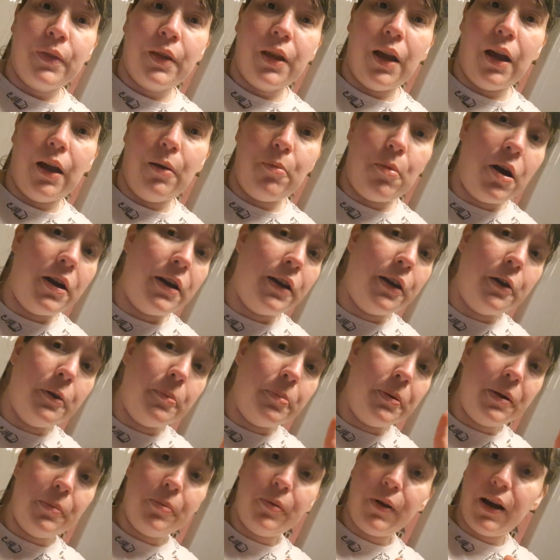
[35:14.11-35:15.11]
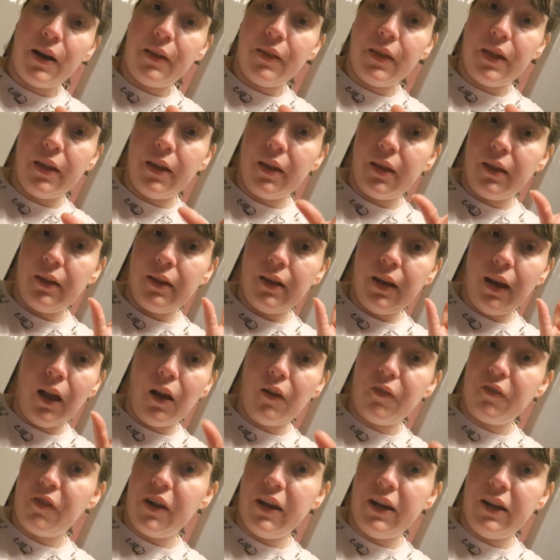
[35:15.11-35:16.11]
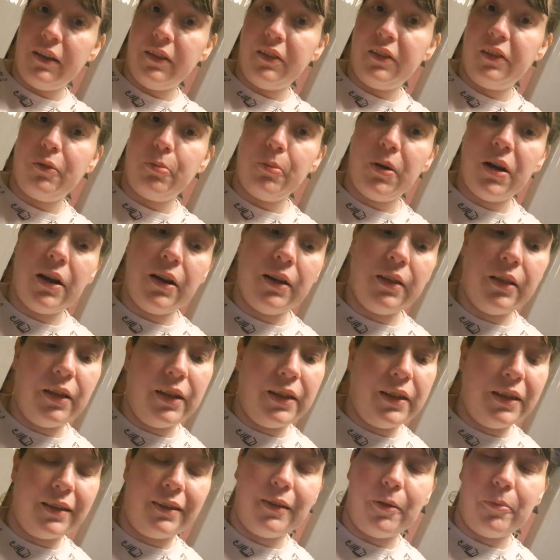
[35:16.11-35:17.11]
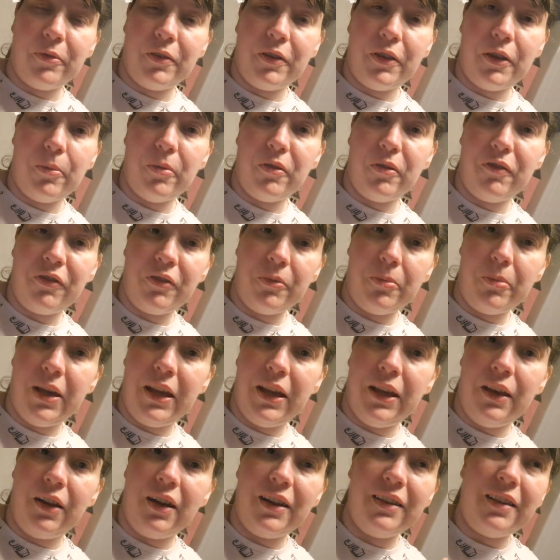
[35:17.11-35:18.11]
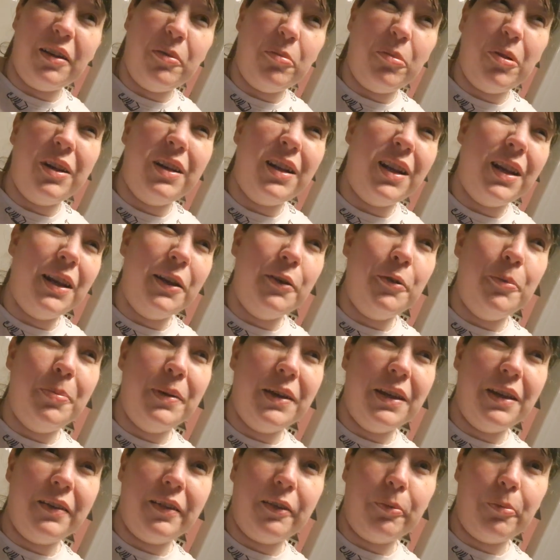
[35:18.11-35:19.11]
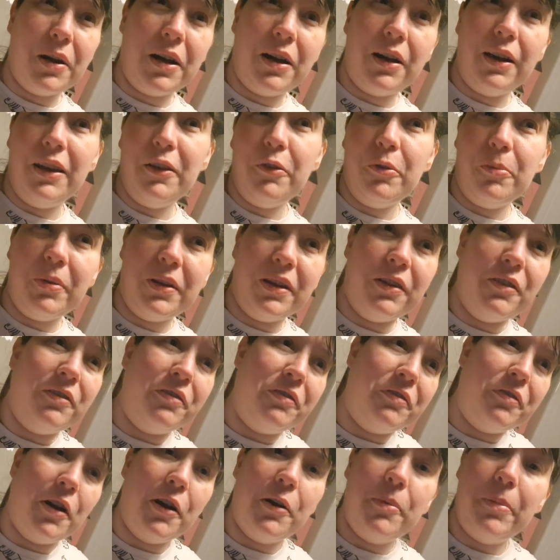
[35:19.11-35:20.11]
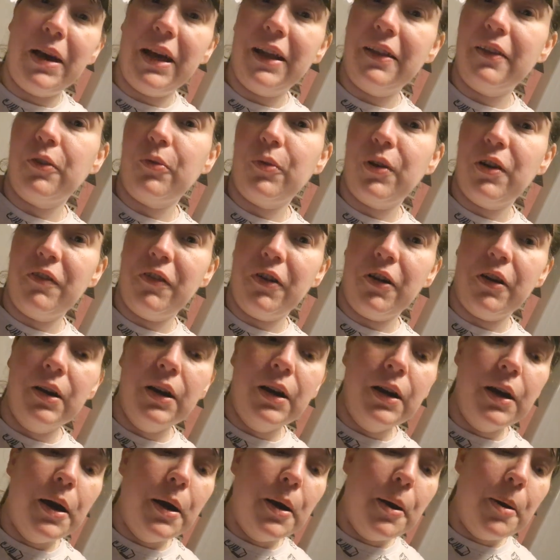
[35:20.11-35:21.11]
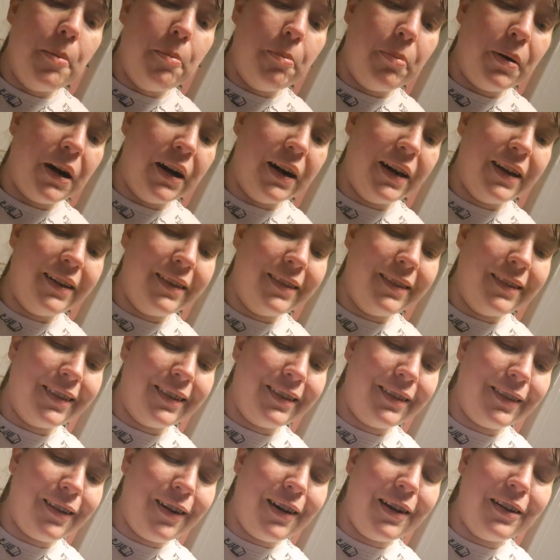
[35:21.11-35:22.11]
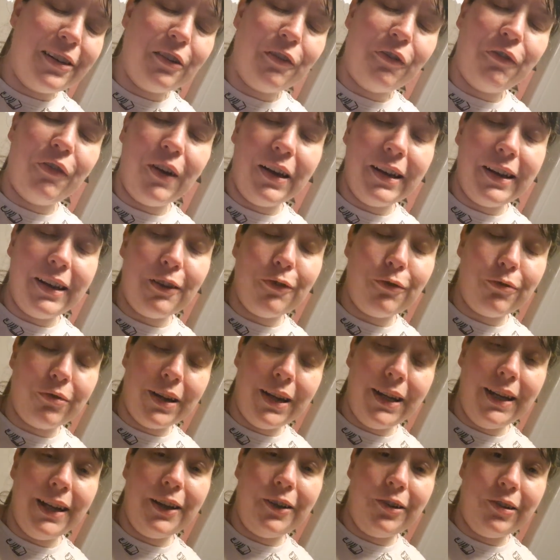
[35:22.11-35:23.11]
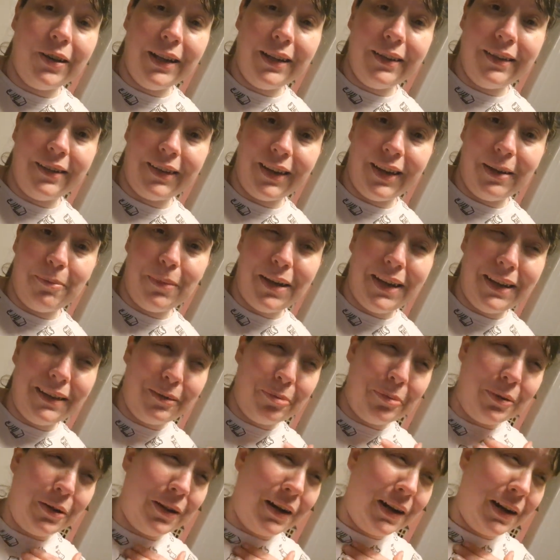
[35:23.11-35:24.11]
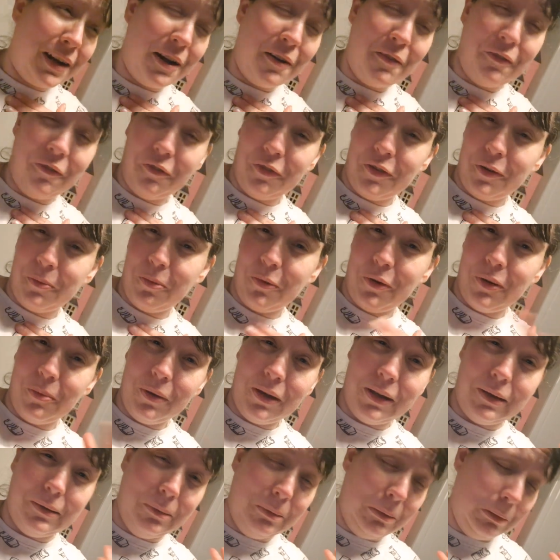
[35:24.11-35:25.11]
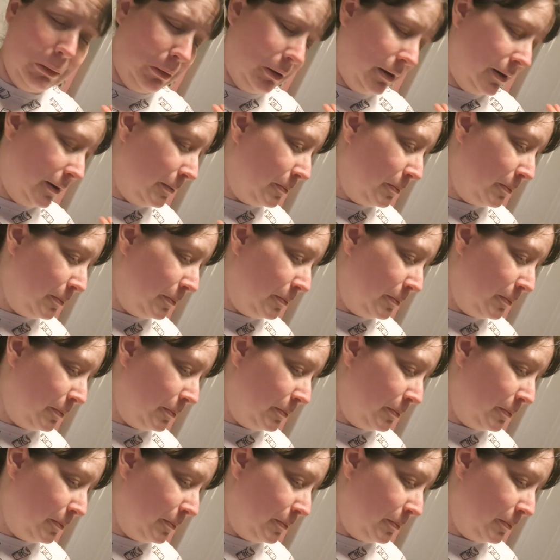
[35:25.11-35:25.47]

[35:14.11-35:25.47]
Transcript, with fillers: um, I know people out there love reading smart, like that's up to you. But for me, like I don't mind a little bit of smart, a little bit of romance, whatever. But it's just I just find it really cringy. It makes me like uncomfortable. I'm like, ooh,